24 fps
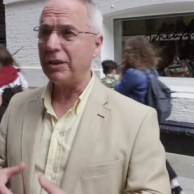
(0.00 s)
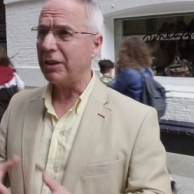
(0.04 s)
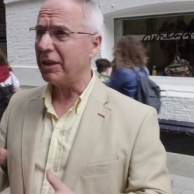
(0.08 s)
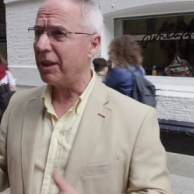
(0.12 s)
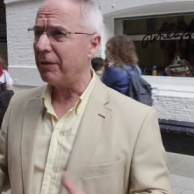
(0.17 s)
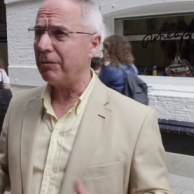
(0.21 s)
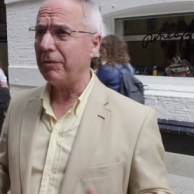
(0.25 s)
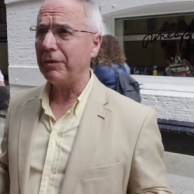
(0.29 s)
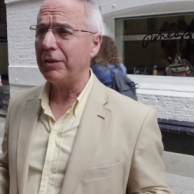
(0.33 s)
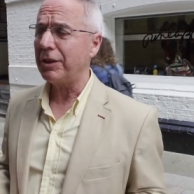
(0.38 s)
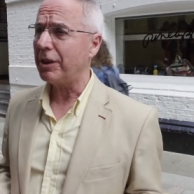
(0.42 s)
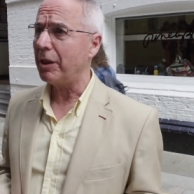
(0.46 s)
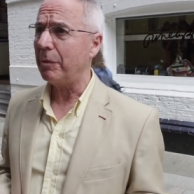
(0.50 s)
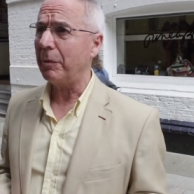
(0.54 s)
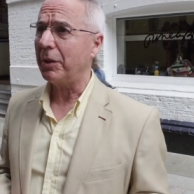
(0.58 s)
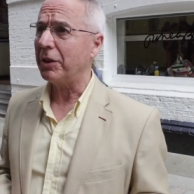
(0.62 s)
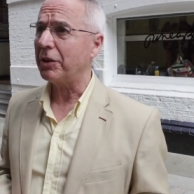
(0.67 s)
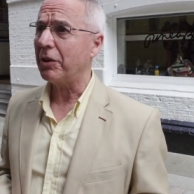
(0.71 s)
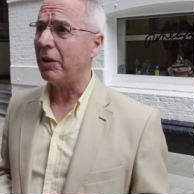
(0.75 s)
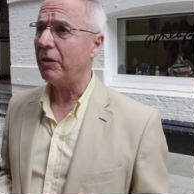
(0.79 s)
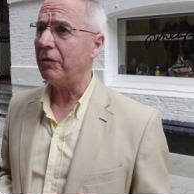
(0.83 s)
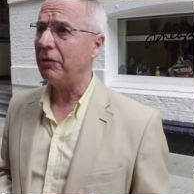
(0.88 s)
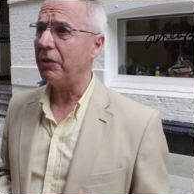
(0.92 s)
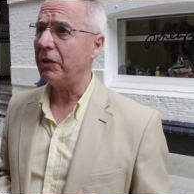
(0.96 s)
just gives me so
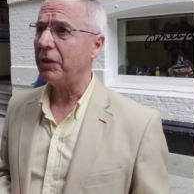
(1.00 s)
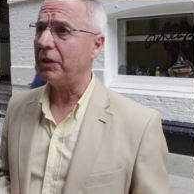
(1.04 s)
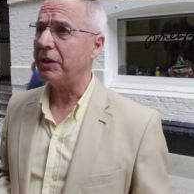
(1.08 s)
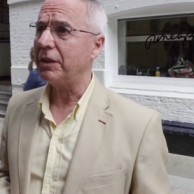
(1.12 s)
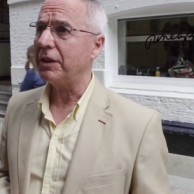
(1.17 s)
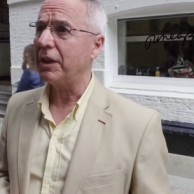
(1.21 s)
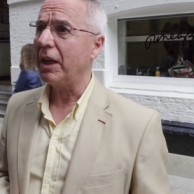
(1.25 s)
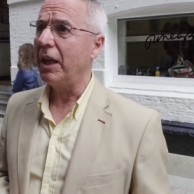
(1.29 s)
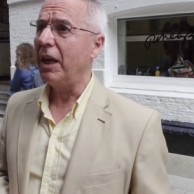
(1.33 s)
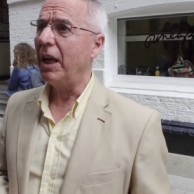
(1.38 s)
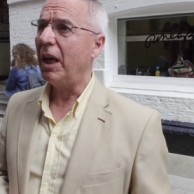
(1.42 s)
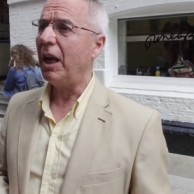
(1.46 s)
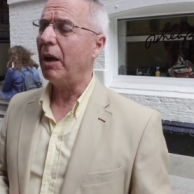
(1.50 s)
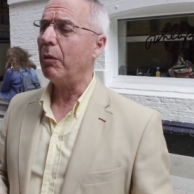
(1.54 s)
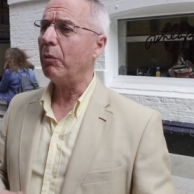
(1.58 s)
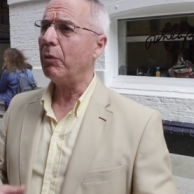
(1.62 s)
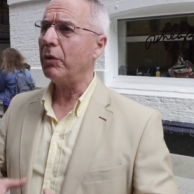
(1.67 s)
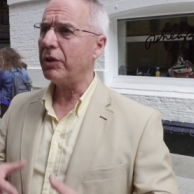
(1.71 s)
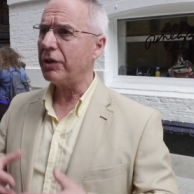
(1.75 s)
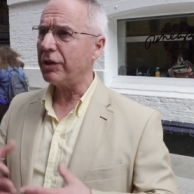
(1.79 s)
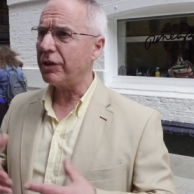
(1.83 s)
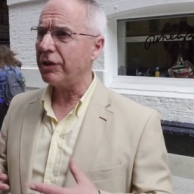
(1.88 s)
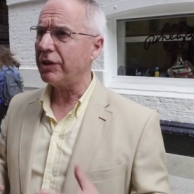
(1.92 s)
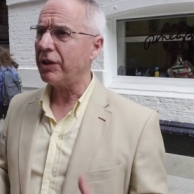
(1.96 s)
much confidence. It
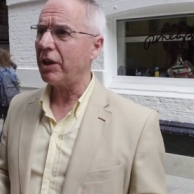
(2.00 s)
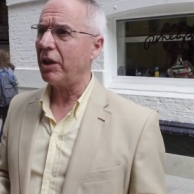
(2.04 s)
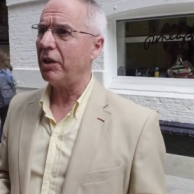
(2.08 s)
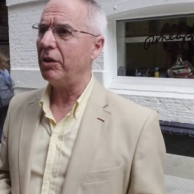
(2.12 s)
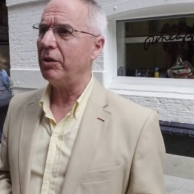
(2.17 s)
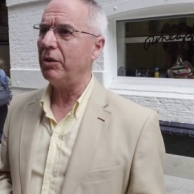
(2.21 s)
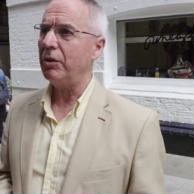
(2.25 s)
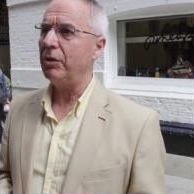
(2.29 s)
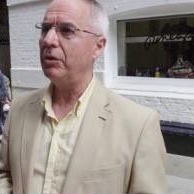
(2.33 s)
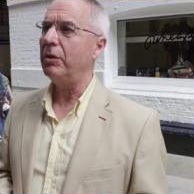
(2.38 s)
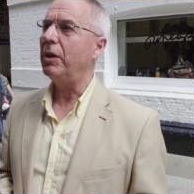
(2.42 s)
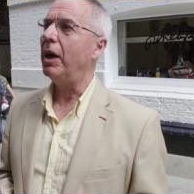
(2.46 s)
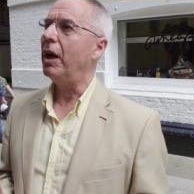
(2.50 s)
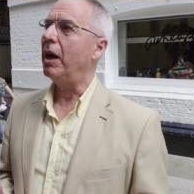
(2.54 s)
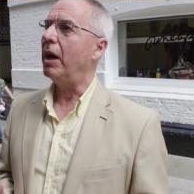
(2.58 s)
was so